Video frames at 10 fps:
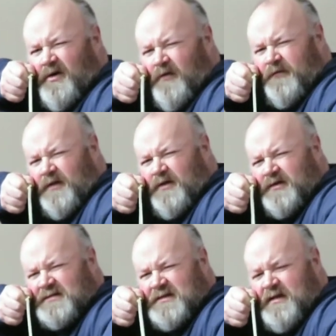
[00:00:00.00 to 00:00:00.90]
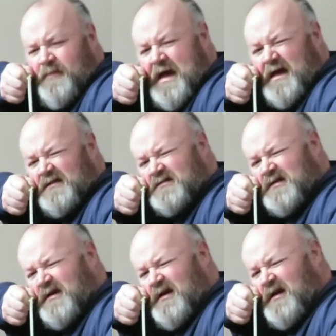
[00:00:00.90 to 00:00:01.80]
hopefully you could see the bands,
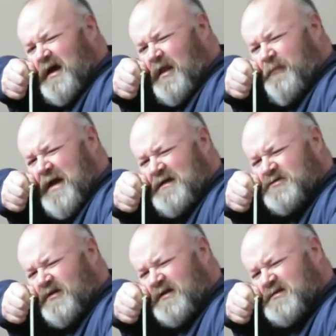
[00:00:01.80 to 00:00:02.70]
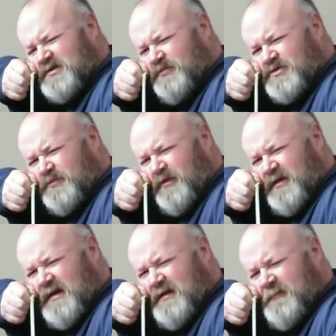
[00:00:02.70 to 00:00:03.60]
how the bands are like super, super
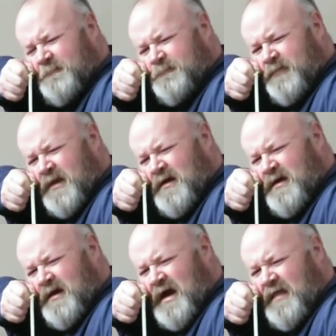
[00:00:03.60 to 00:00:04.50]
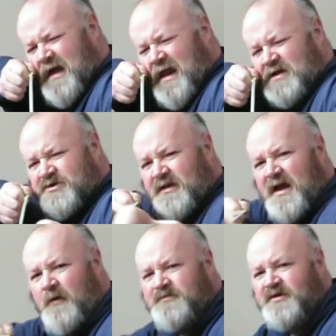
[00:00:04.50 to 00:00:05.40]
thin. And that actually
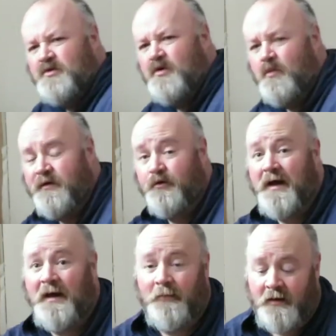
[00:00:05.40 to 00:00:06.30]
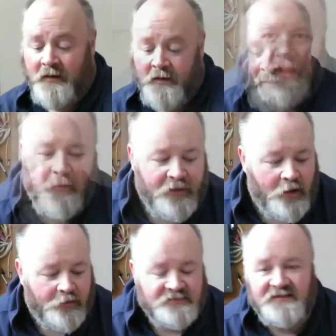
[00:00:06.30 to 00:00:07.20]
helps you with your aim. Now that we
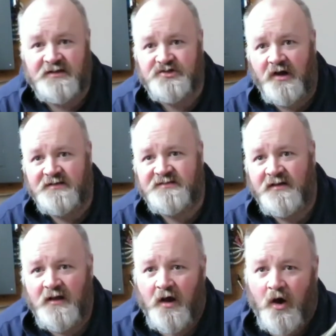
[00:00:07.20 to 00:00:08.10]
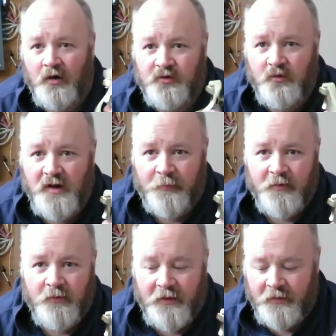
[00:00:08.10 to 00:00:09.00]
got our slingshots all tuned up
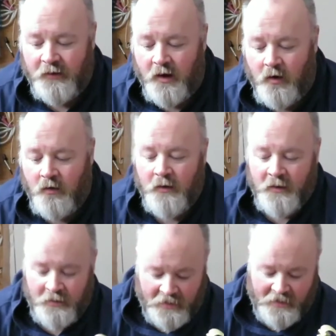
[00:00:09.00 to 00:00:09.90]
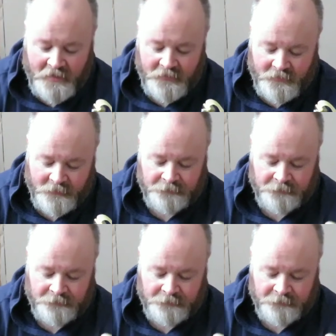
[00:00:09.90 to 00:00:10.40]
and ready to go, and